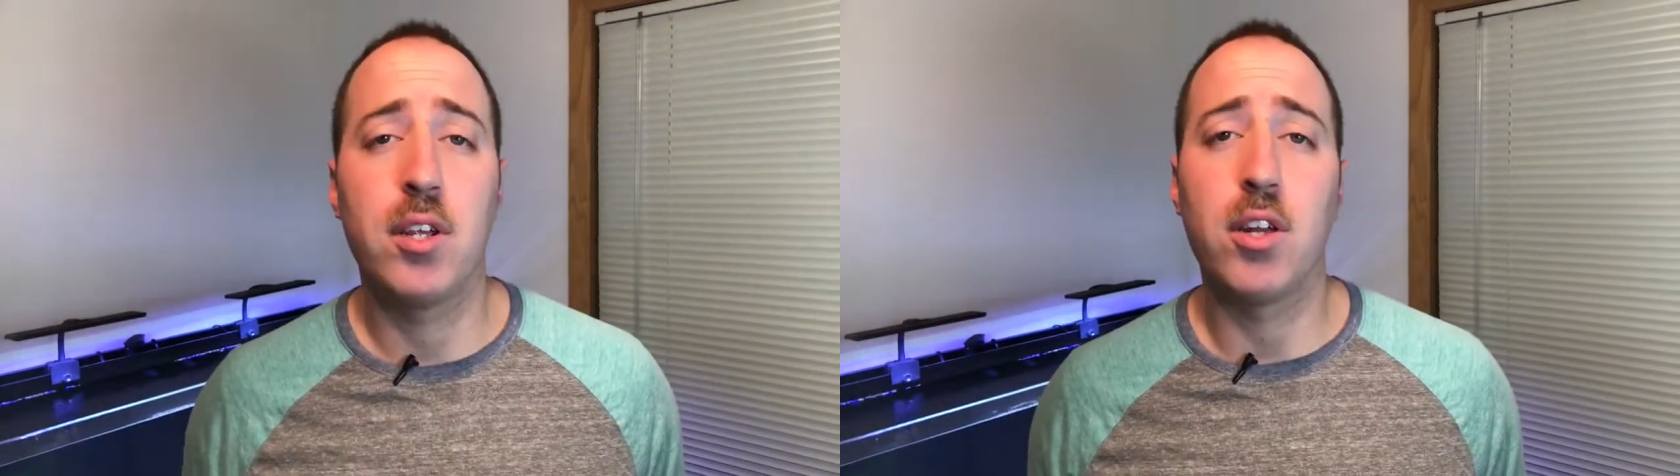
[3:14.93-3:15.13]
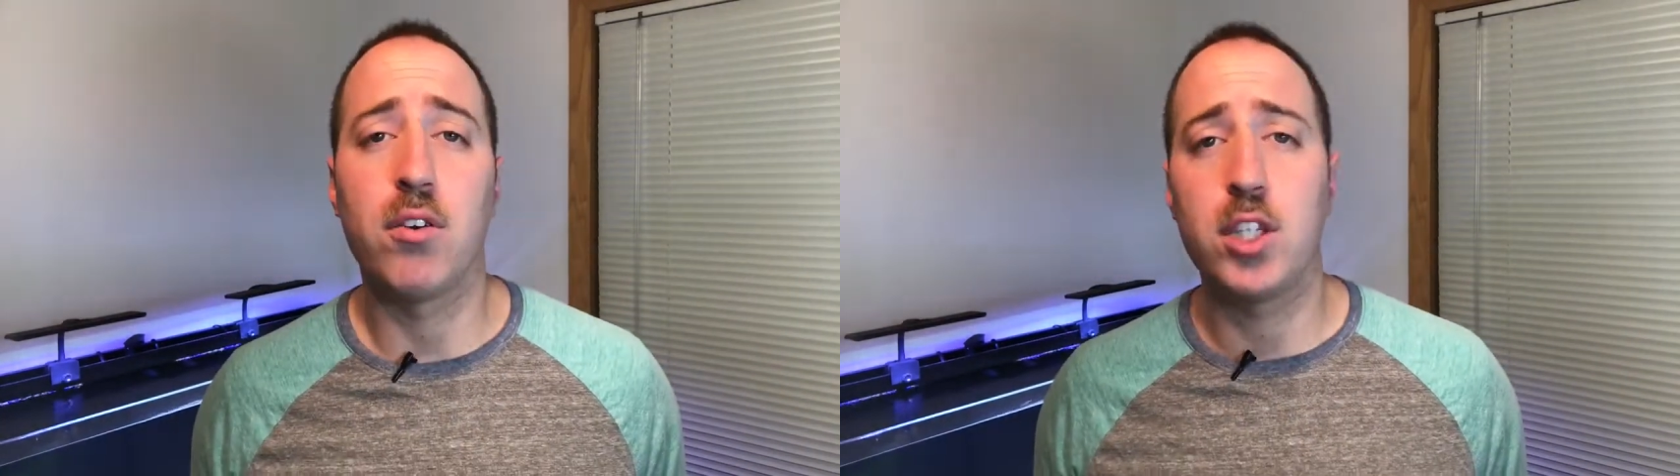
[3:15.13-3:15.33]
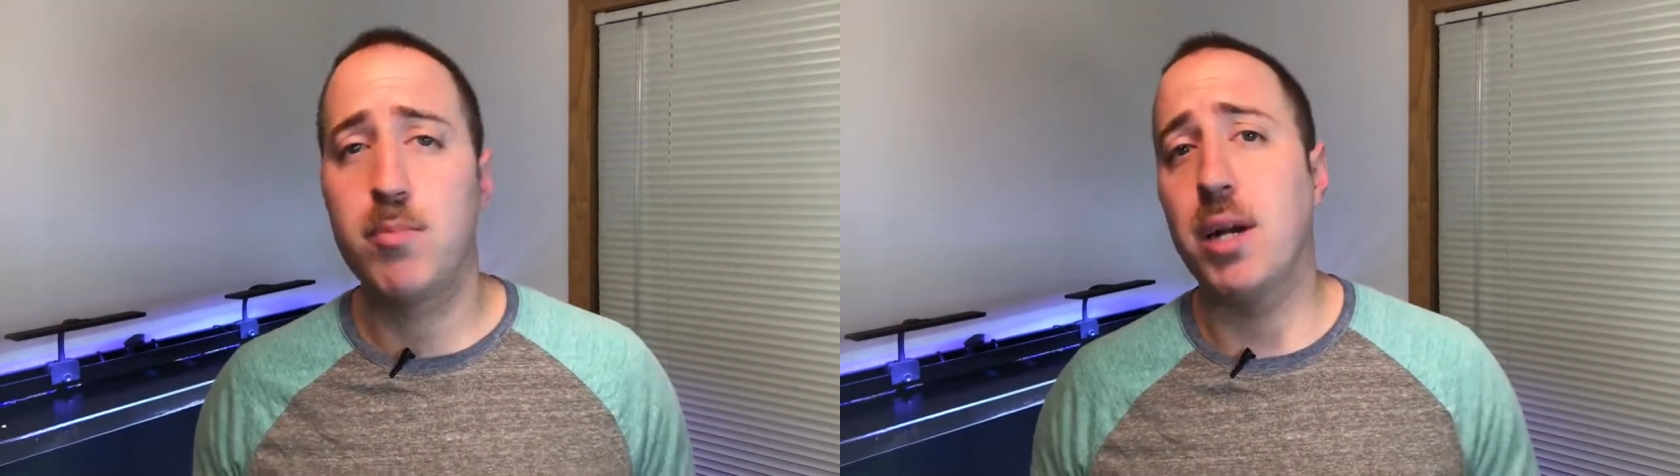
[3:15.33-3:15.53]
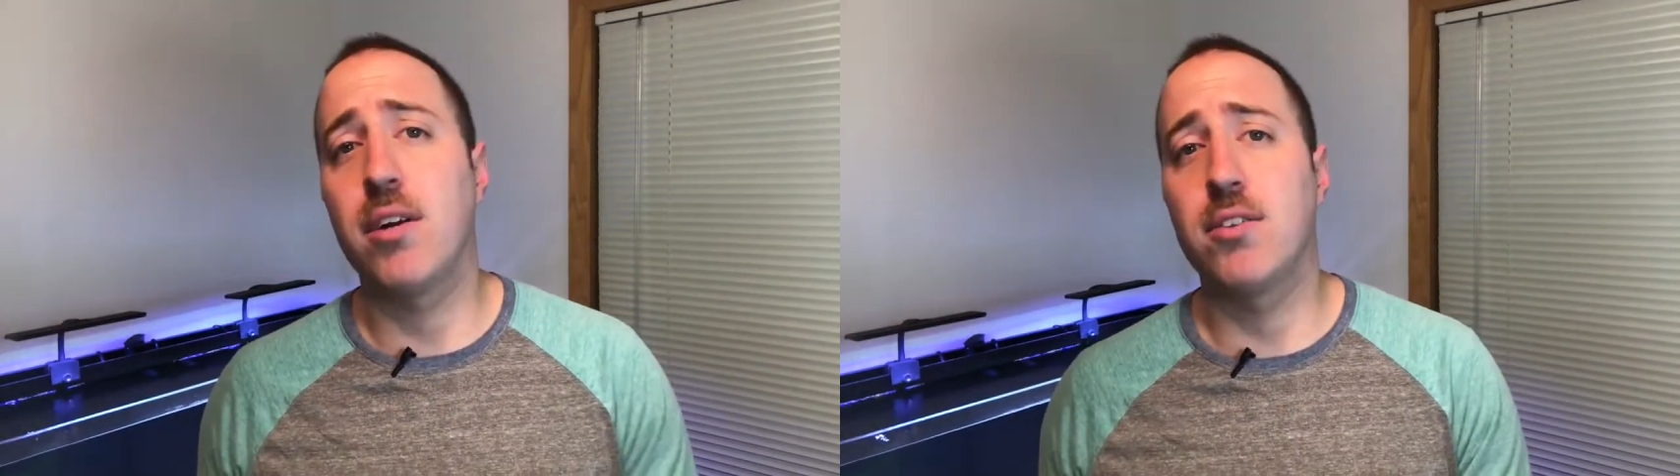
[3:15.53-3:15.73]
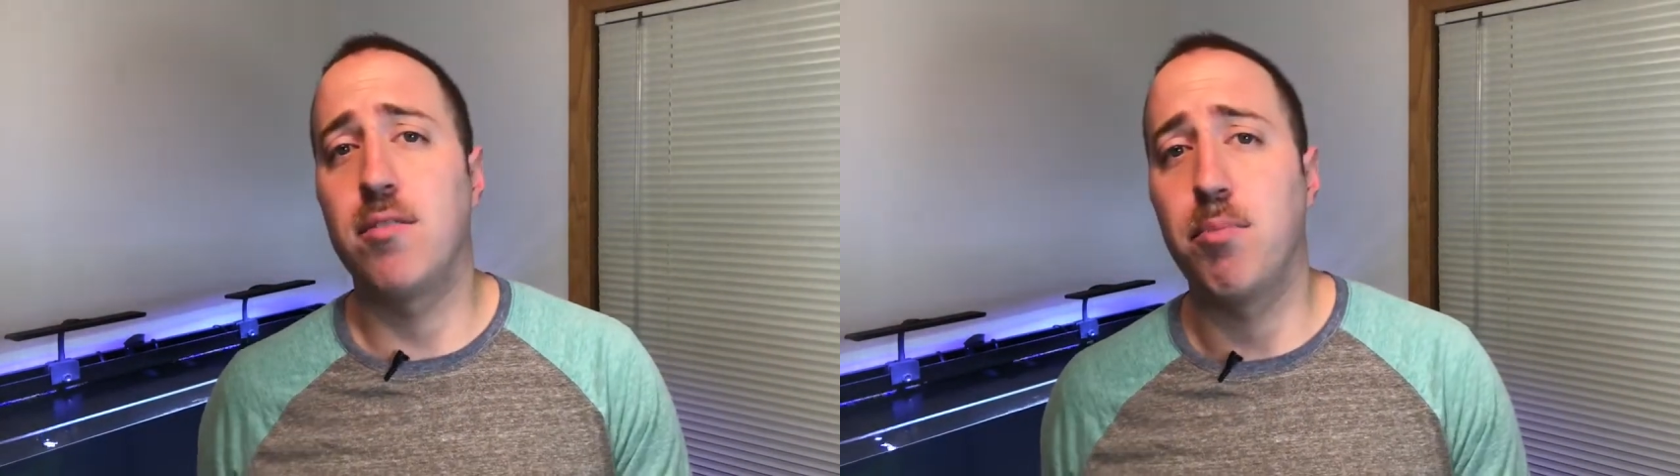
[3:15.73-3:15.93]
you know
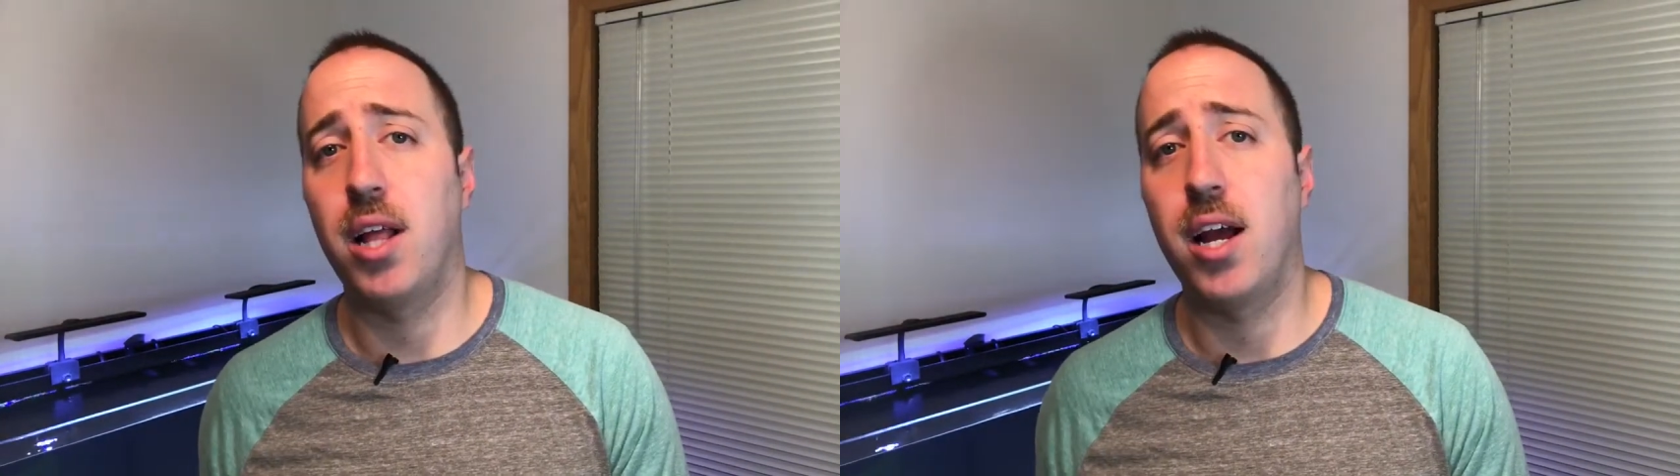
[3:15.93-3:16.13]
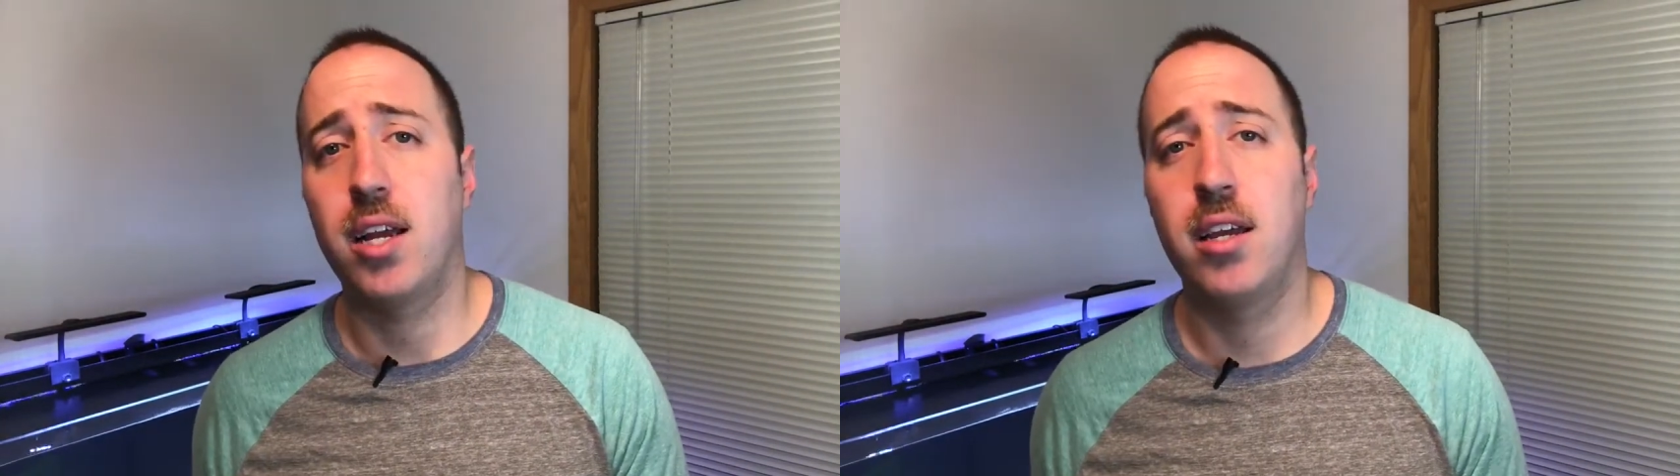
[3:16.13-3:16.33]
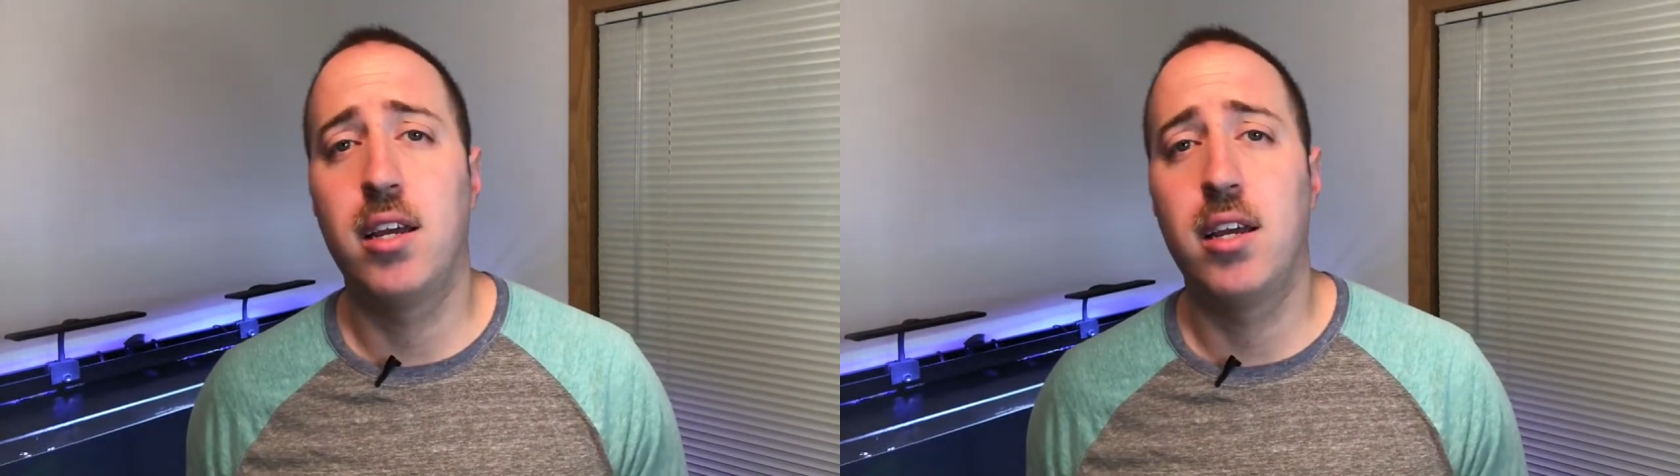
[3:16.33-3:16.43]
speckles of black.